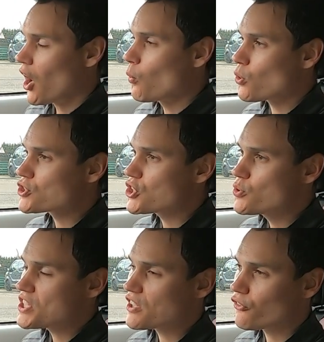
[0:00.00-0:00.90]
I was
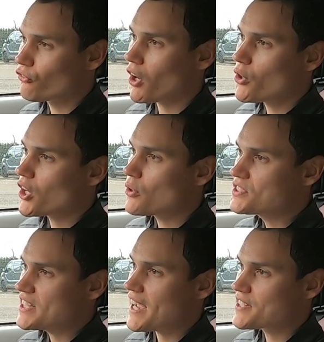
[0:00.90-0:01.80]
using Ferodo
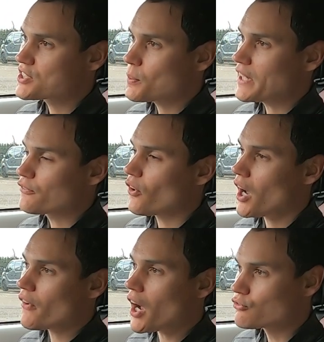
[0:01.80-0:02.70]

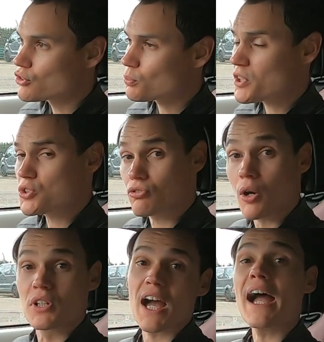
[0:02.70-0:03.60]
DS2500, which were
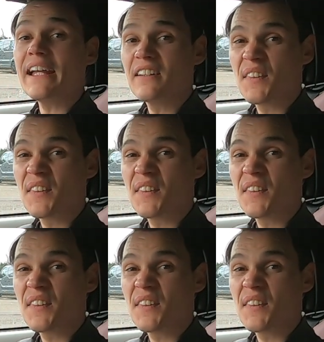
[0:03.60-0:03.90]
okay.